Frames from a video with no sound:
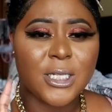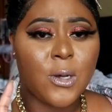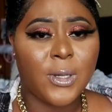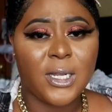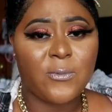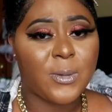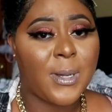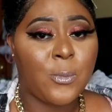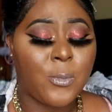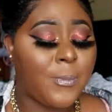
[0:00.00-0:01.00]
go in with
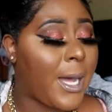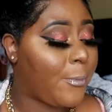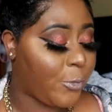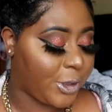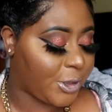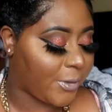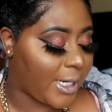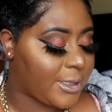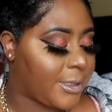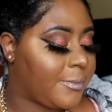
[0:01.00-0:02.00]
my
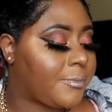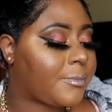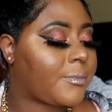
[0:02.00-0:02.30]
moisturizer.